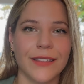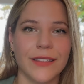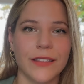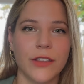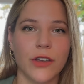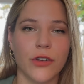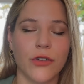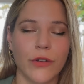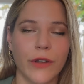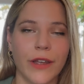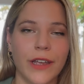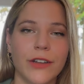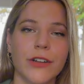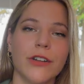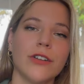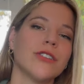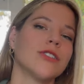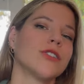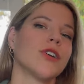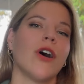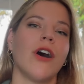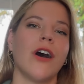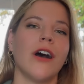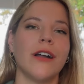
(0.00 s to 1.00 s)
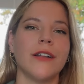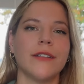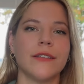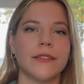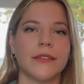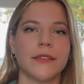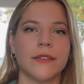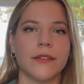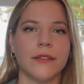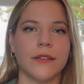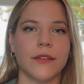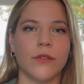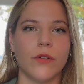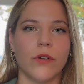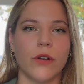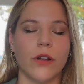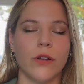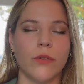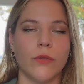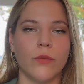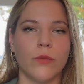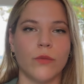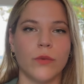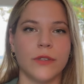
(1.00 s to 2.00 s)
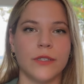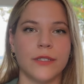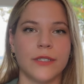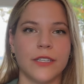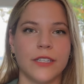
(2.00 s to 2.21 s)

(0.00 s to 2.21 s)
The creator taught or was